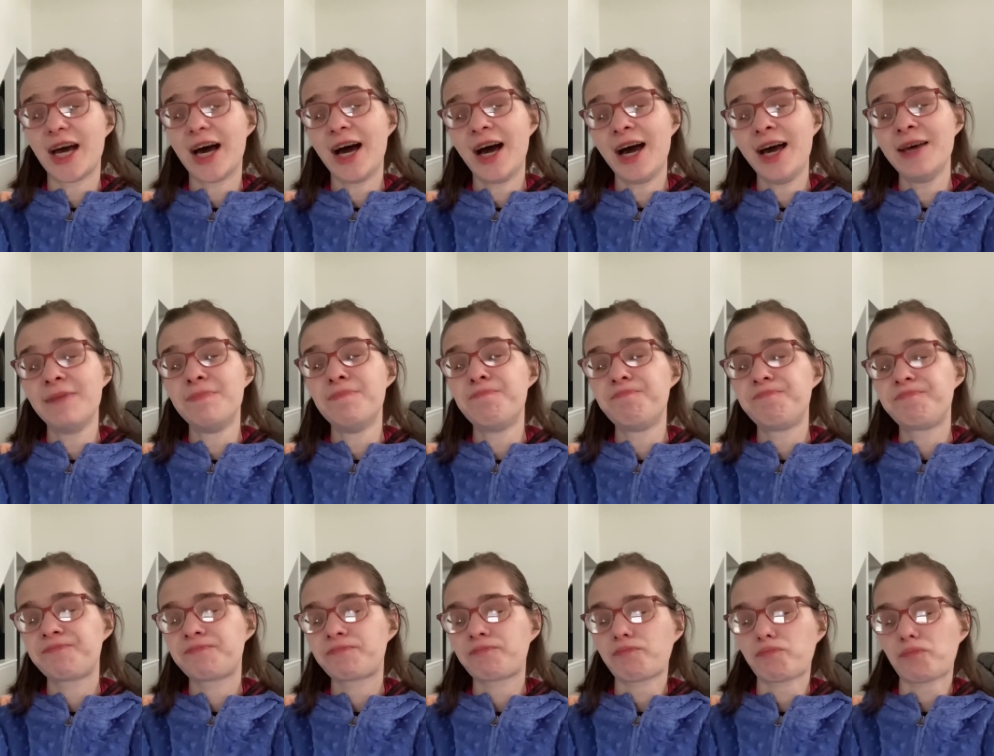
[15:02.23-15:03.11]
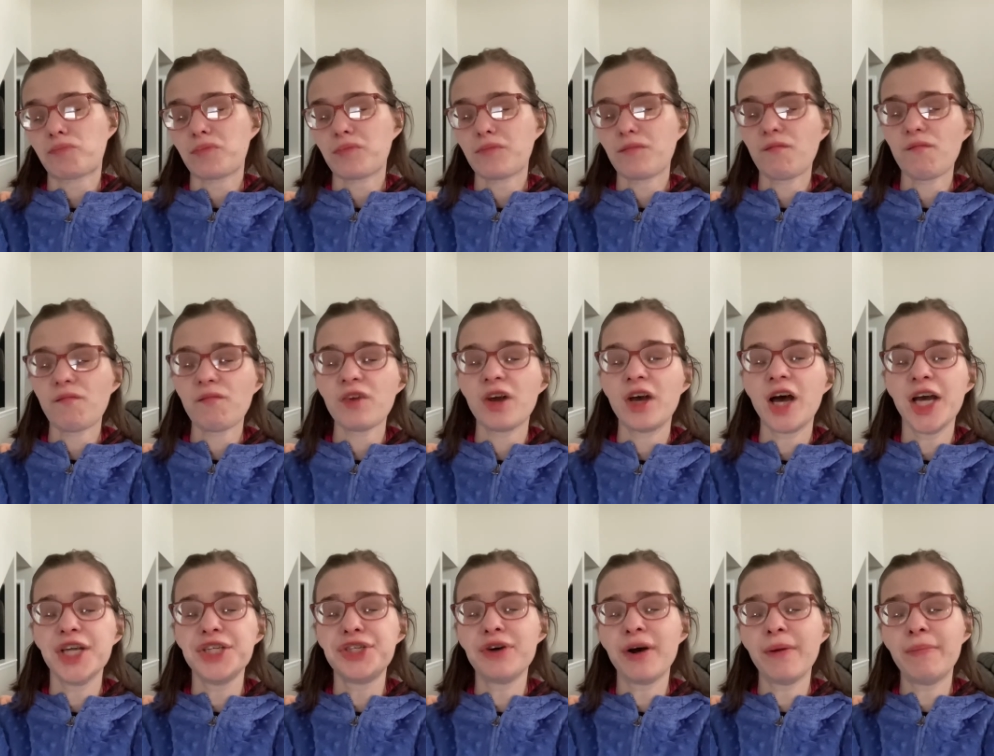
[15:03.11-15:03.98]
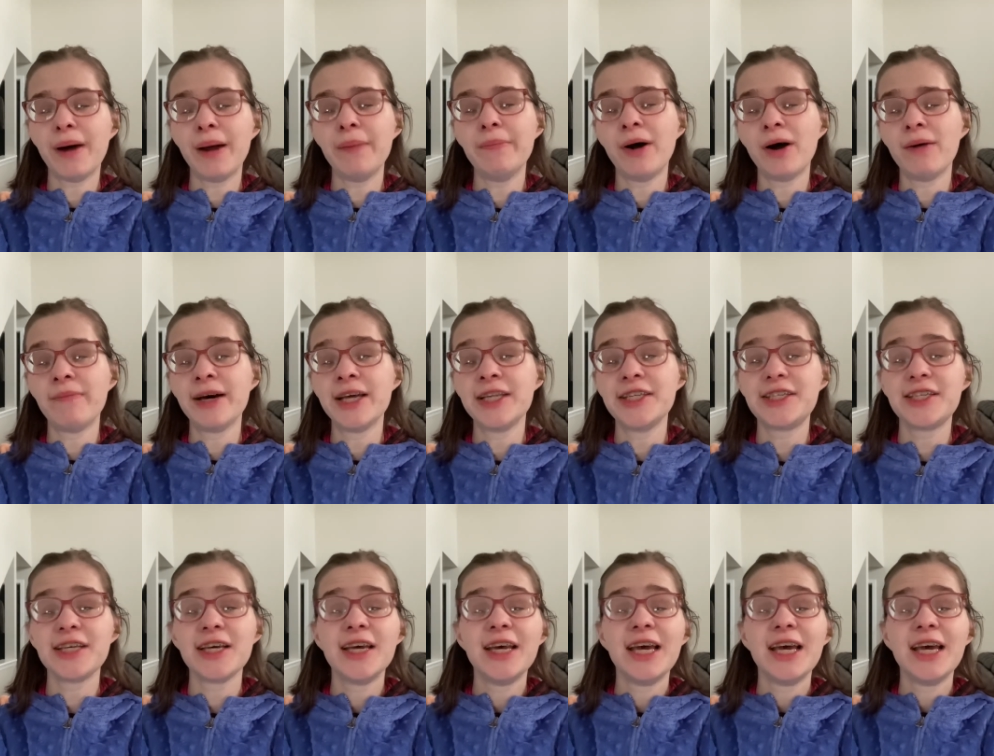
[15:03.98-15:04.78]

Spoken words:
I do have my moments,